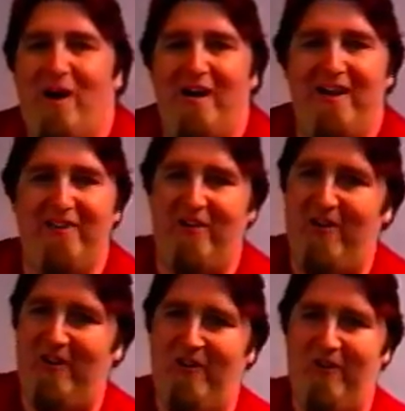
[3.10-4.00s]
wanna
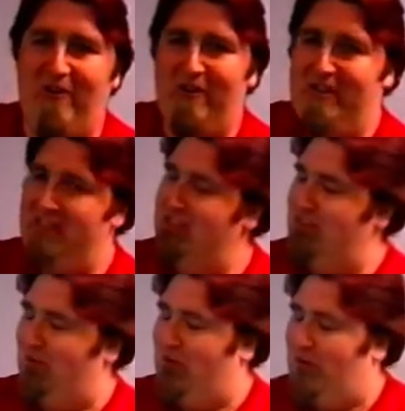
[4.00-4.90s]
know.
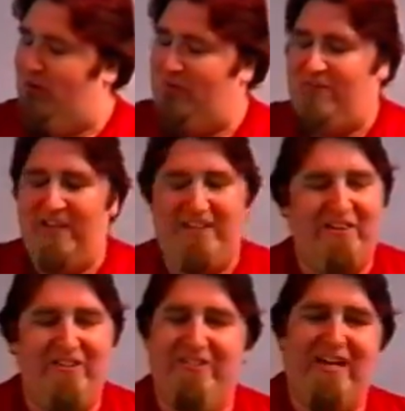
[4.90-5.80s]
Oh, Vigo,
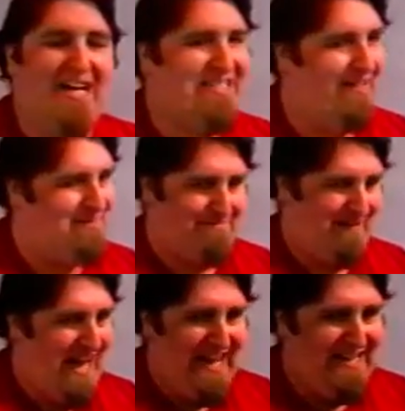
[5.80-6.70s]
you got some
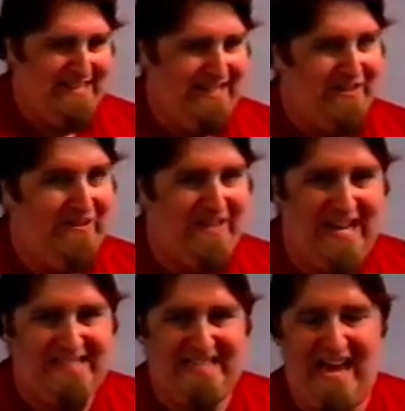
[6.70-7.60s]
splaining to do,
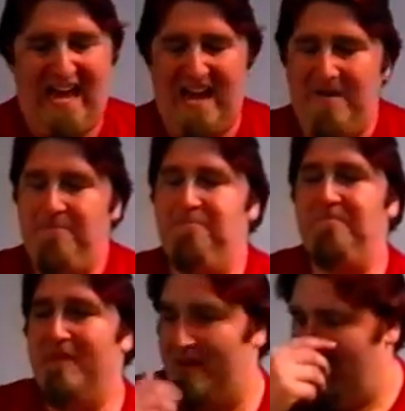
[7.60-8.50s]
they say.
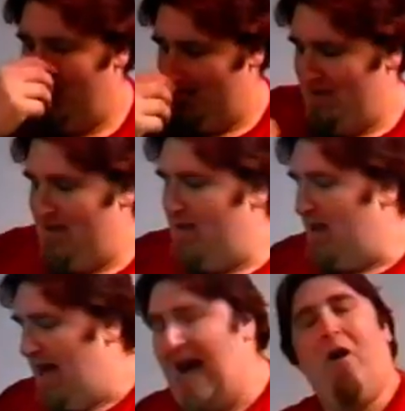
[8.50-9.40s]

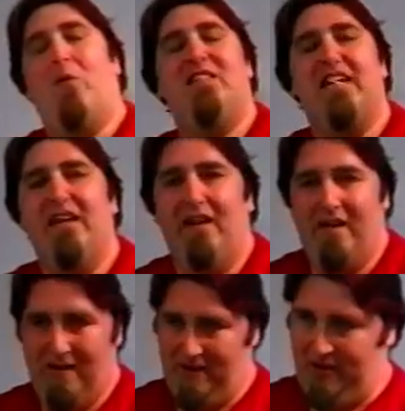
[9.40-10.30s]
How is it
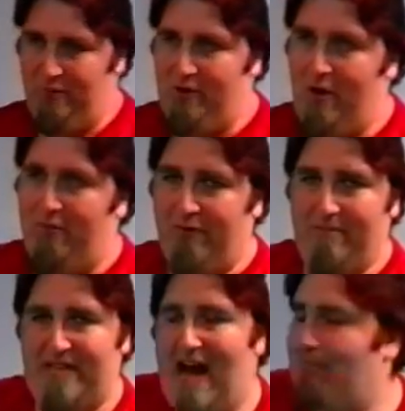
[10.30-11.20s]
you go from
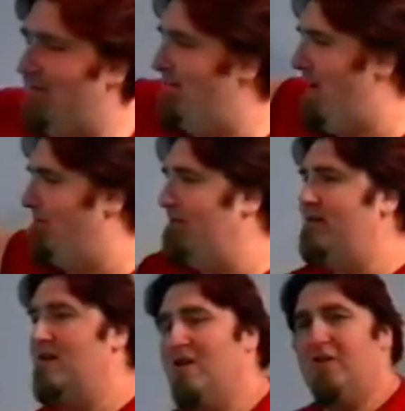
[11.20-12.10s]
top of the mountain
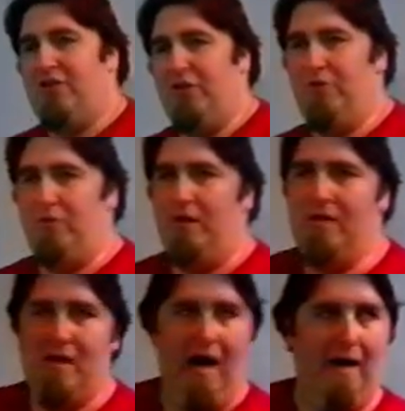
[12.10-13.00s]
to,
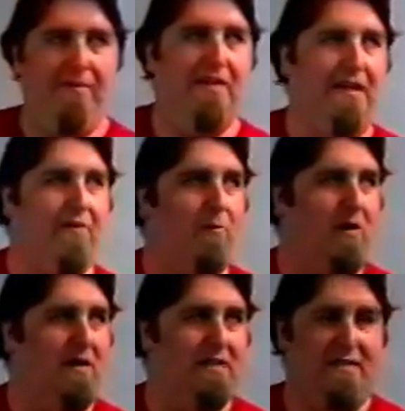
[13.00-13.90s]
I believe it
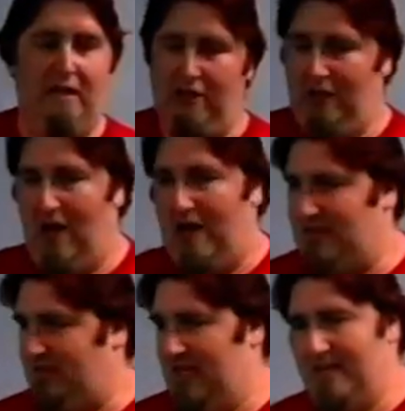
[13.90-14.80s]
was,
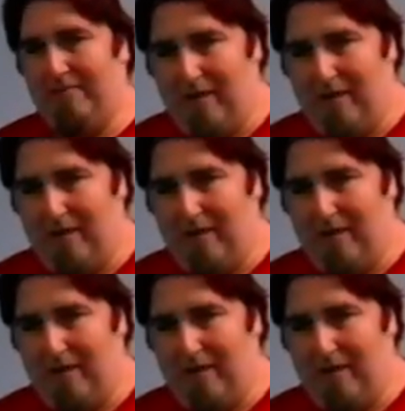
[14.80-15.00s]
lost in the